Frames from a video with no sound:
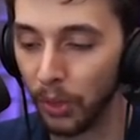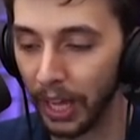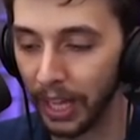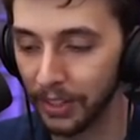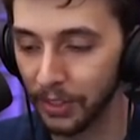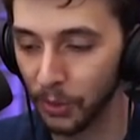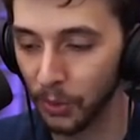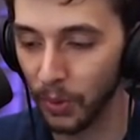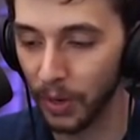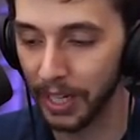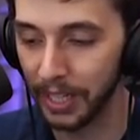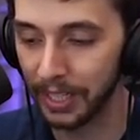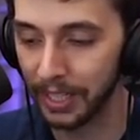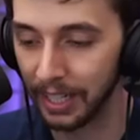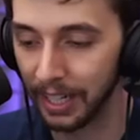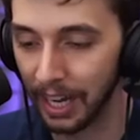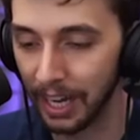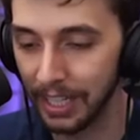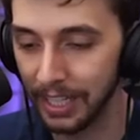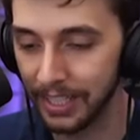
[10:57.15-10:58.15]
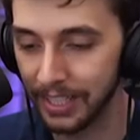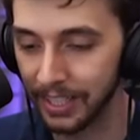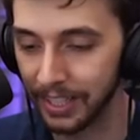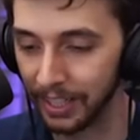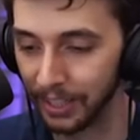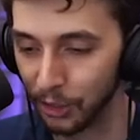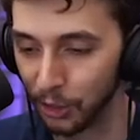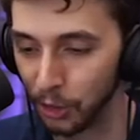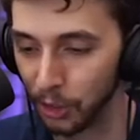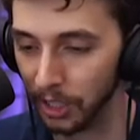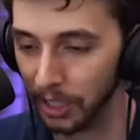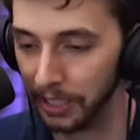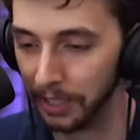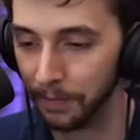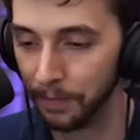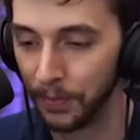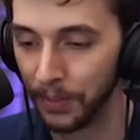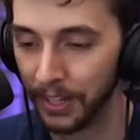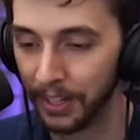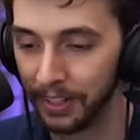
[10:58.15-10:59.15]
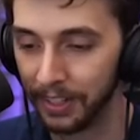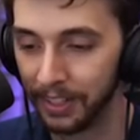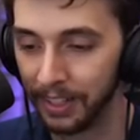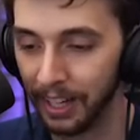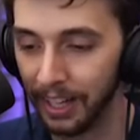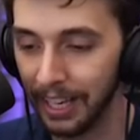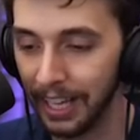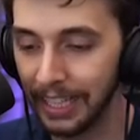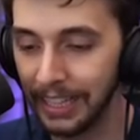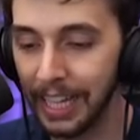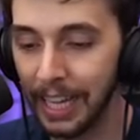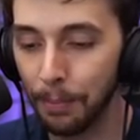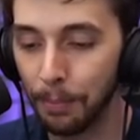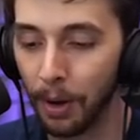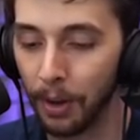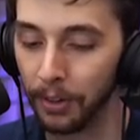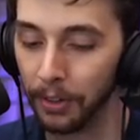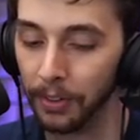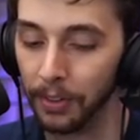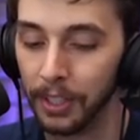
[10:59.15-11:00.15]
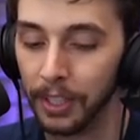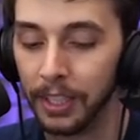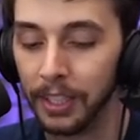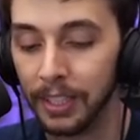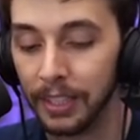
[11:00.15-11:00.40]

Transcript: that's quite nice actually. I like that model.